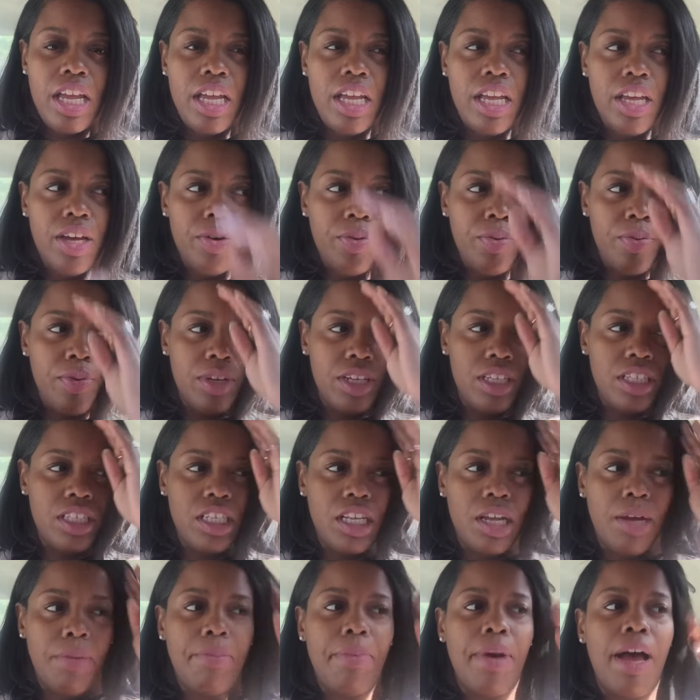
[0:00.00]
it was
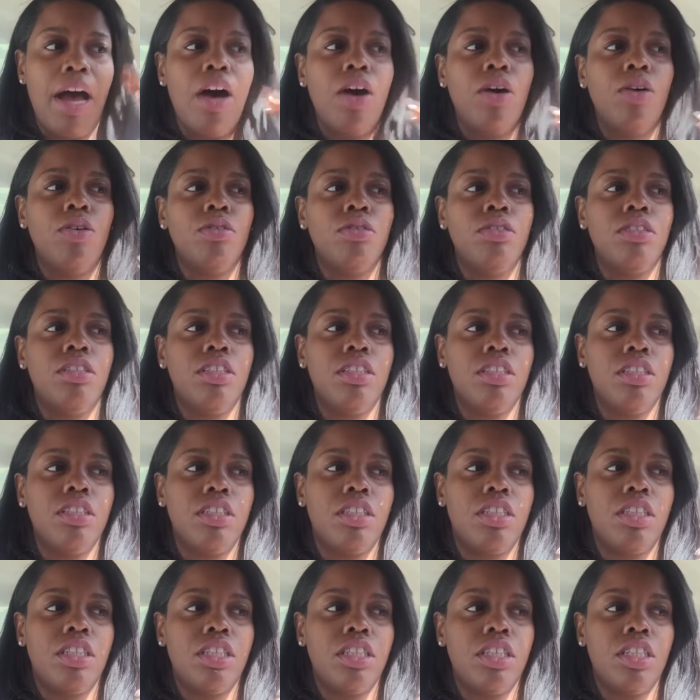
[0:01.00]
about
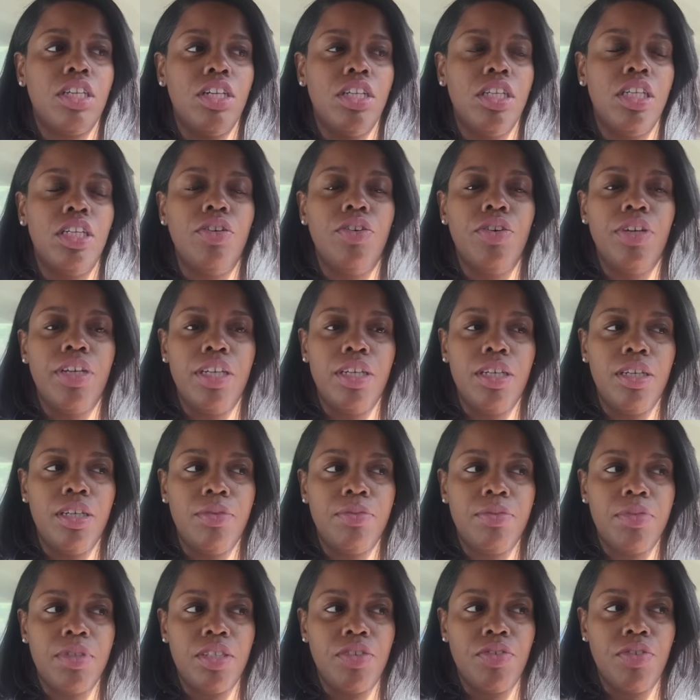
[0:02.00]
30
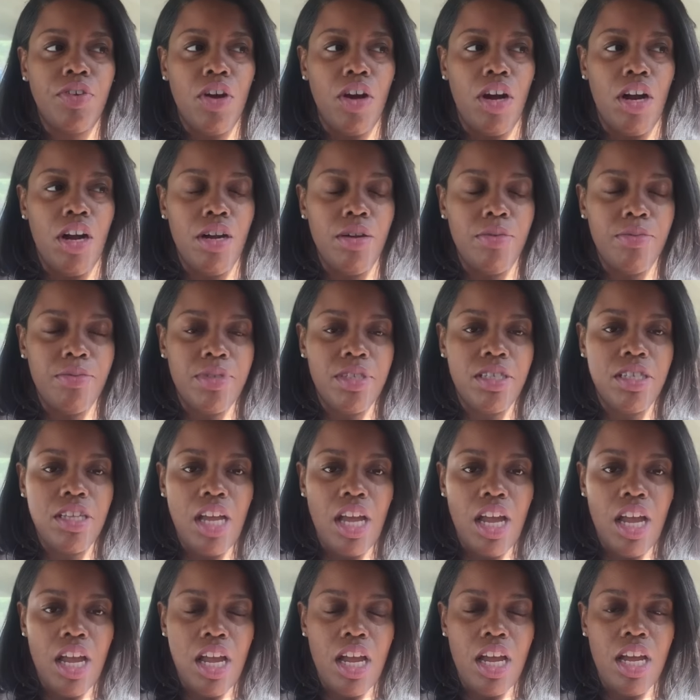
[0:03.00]
grams of carbs,
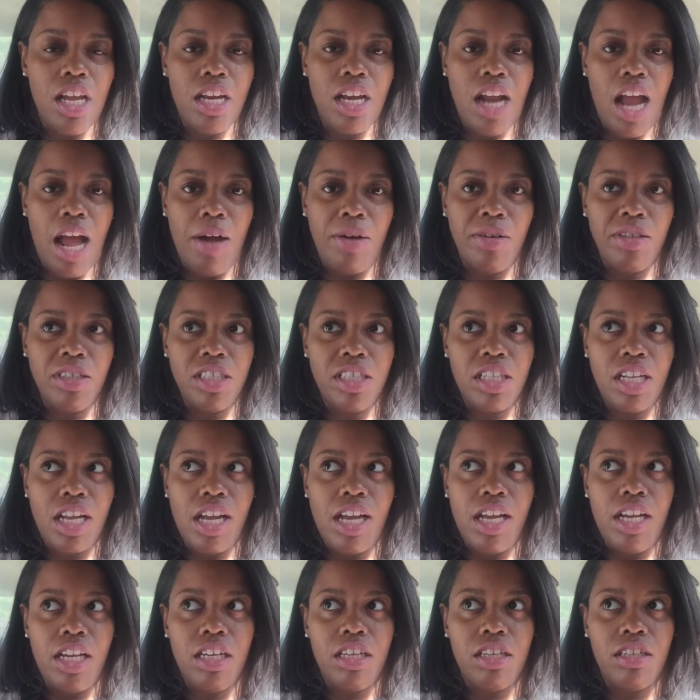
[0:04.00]
and I was just
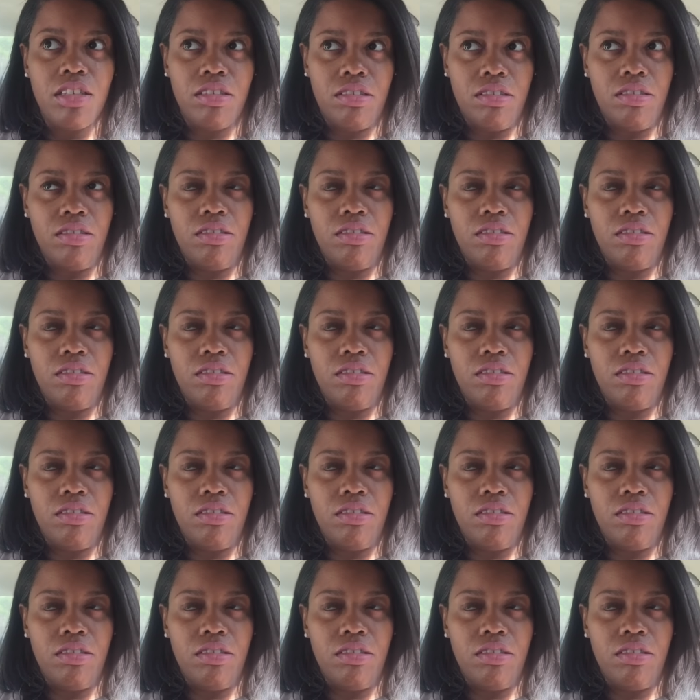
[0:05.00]
like,